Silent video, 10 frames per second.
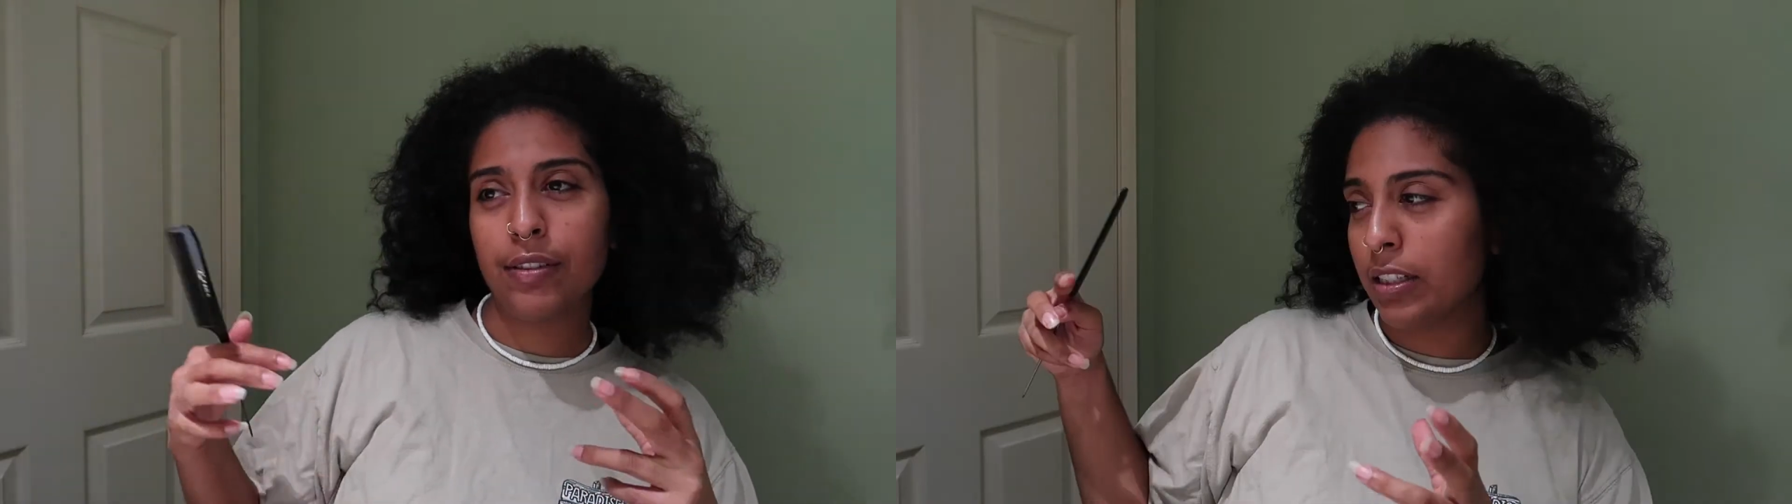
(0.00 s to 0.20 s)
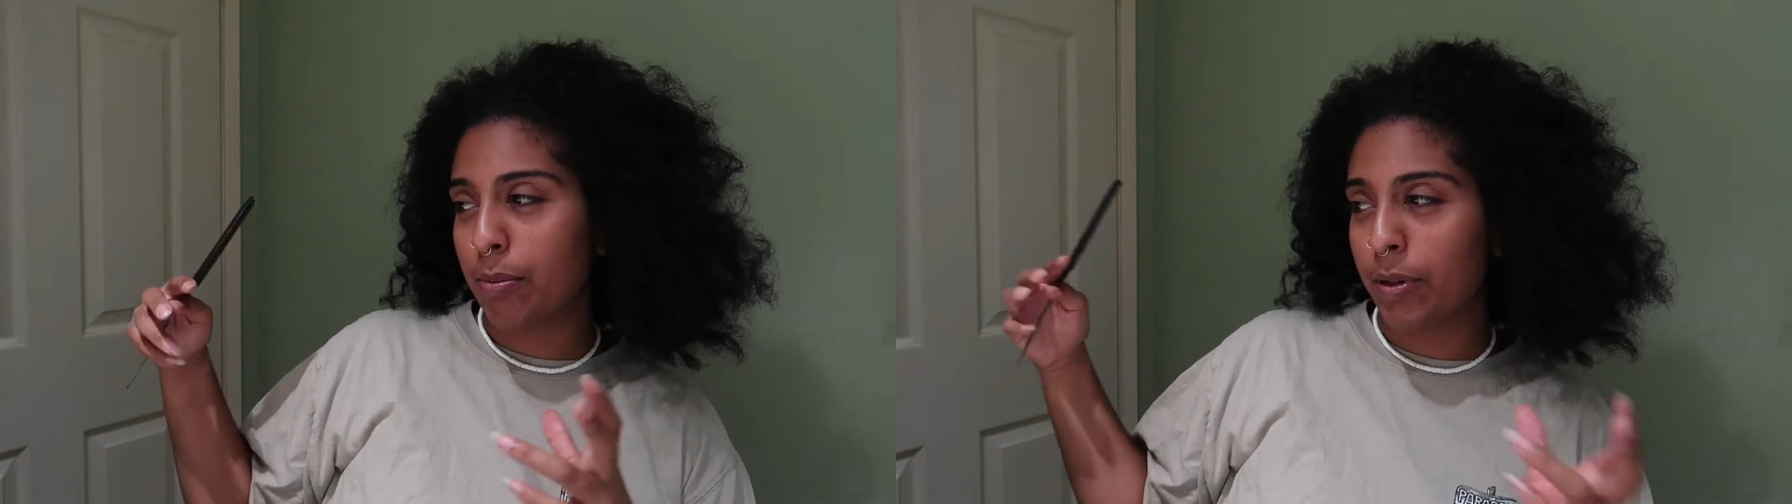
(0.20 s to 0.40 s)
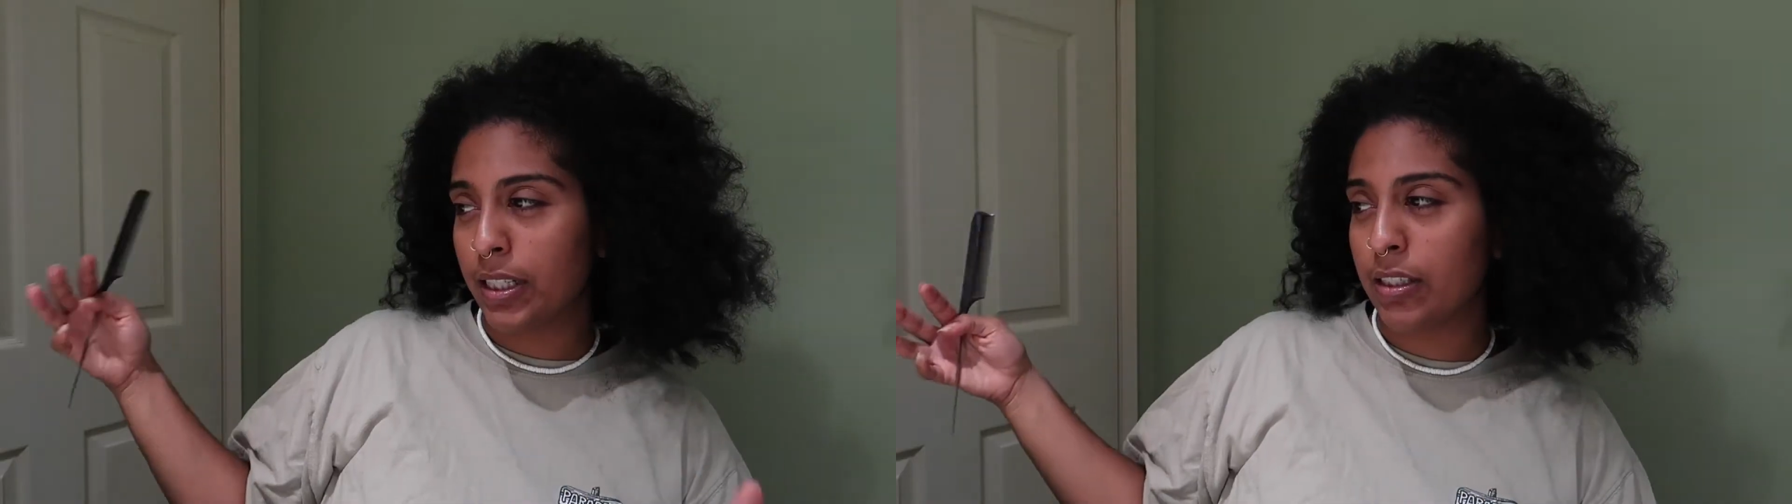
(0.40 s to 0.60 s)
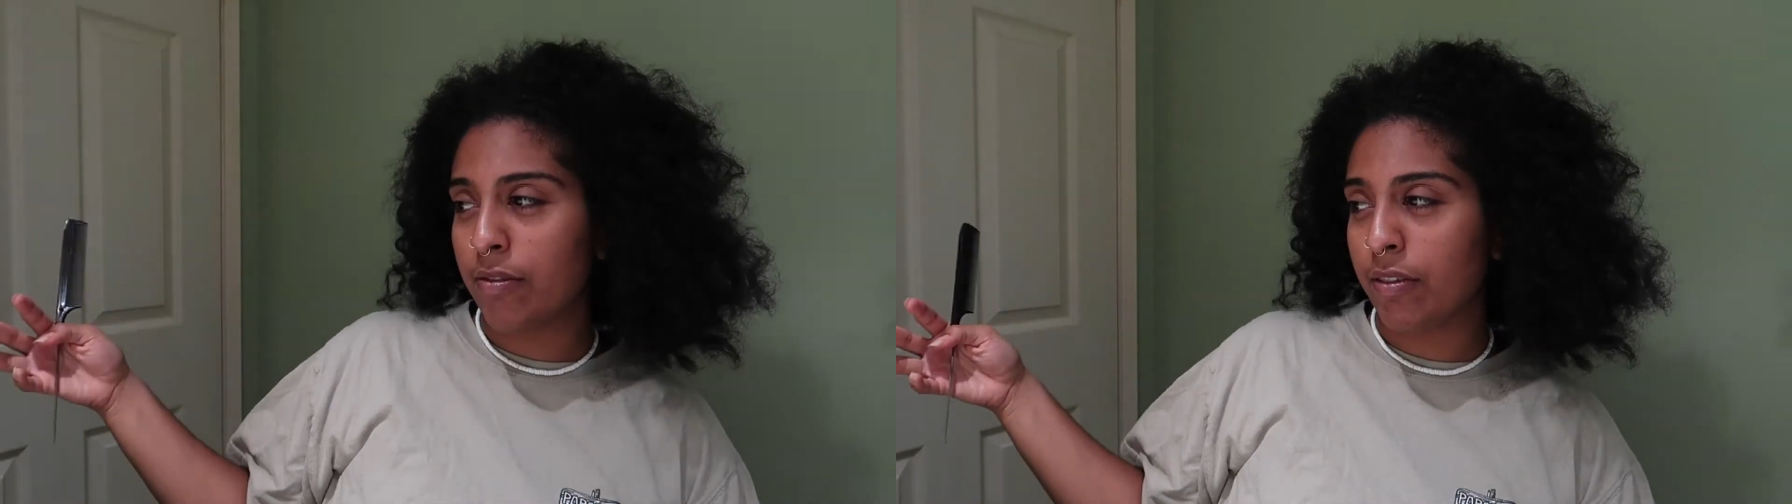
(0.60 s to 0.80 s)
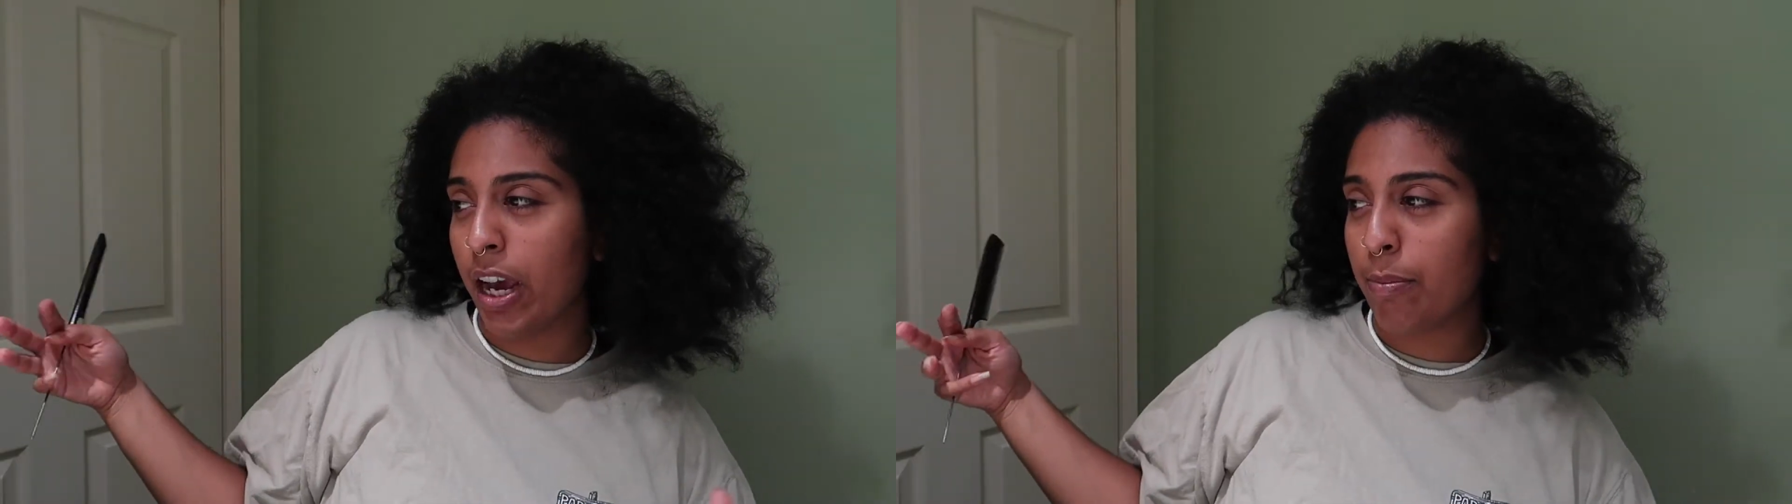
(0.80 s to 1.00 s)

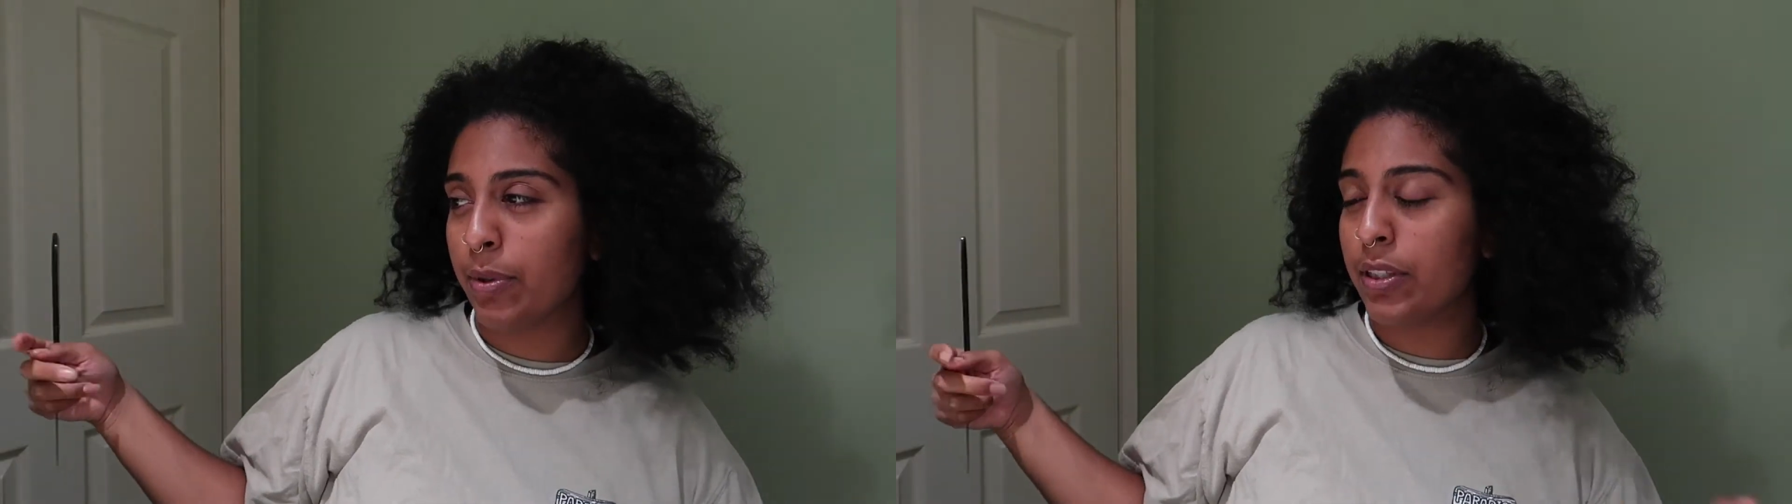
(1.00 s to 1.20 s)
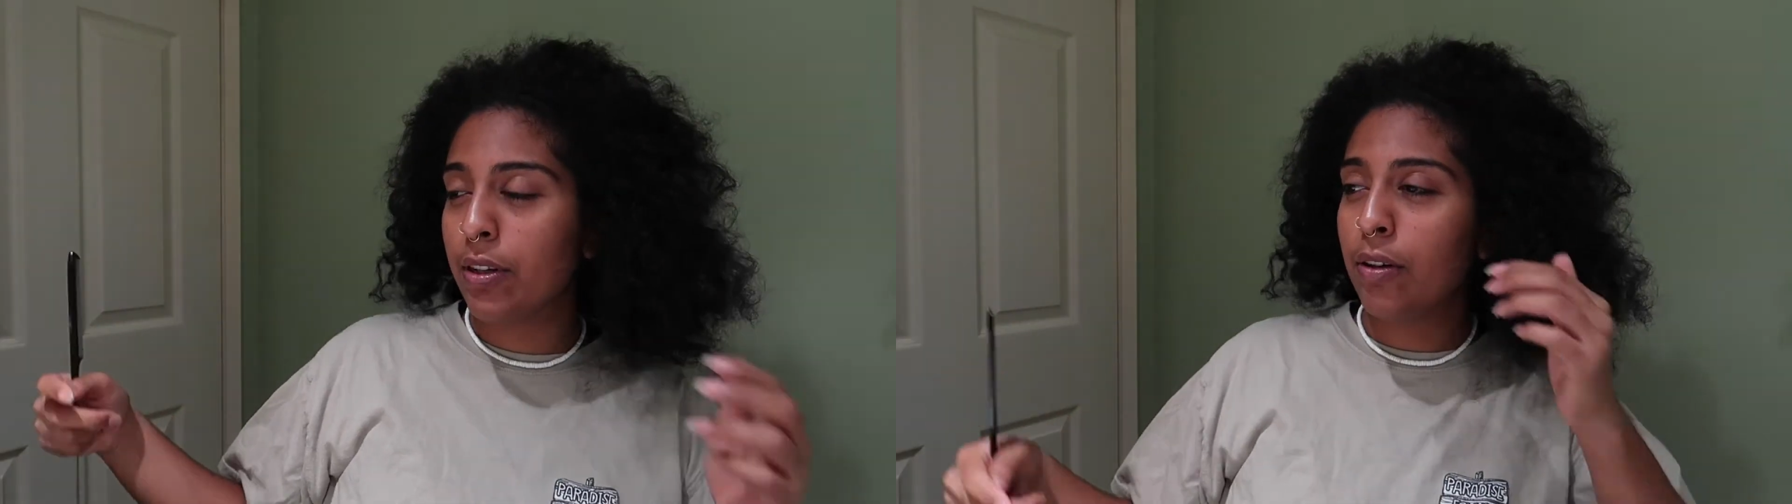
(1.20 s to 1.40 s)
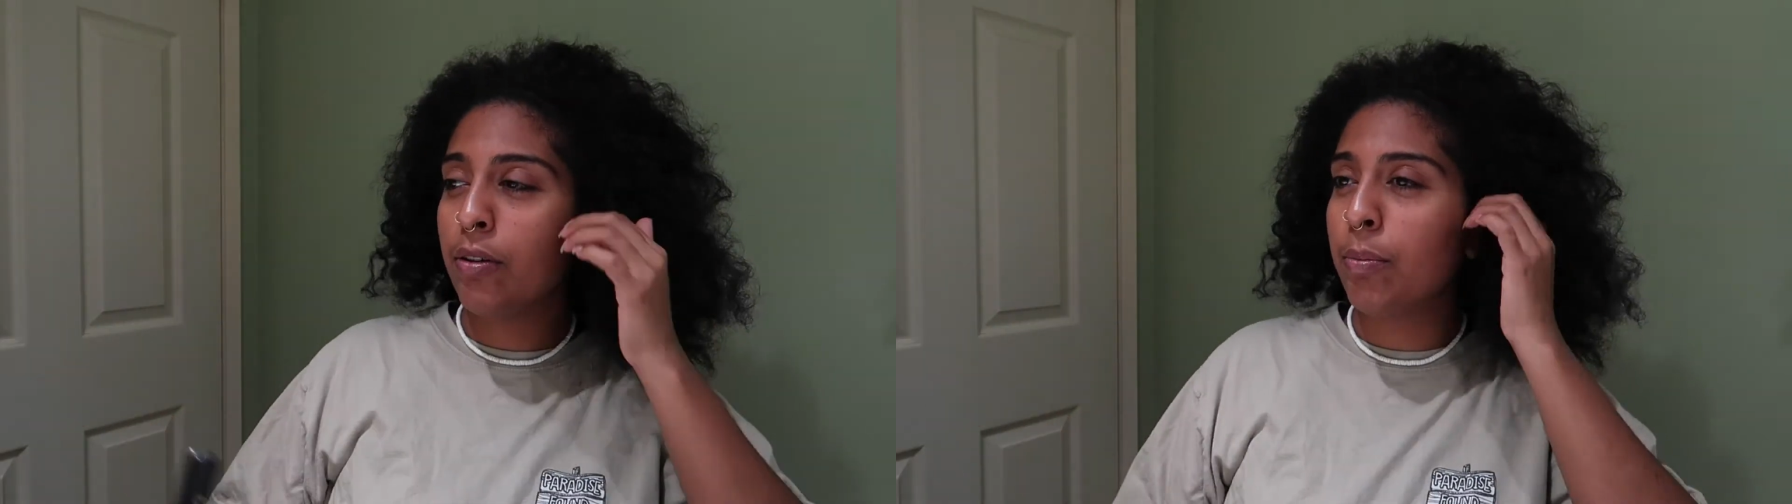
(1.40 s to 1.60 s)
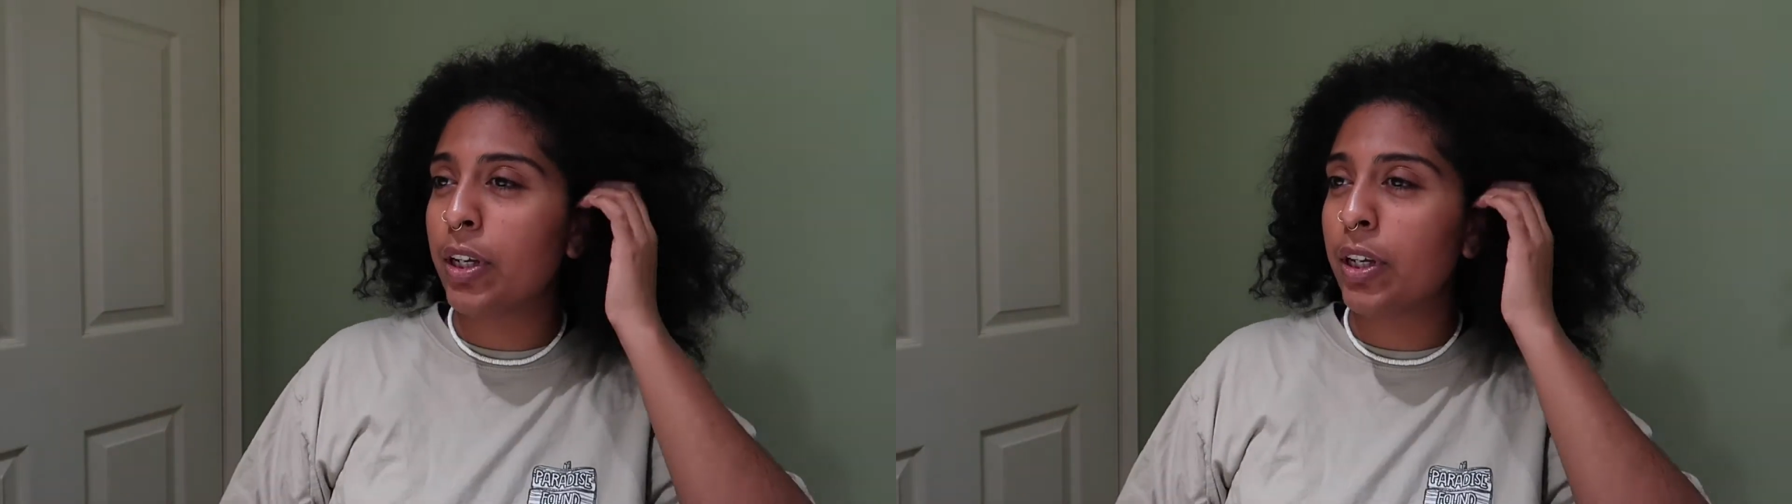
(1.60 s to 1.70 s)
depressive episode,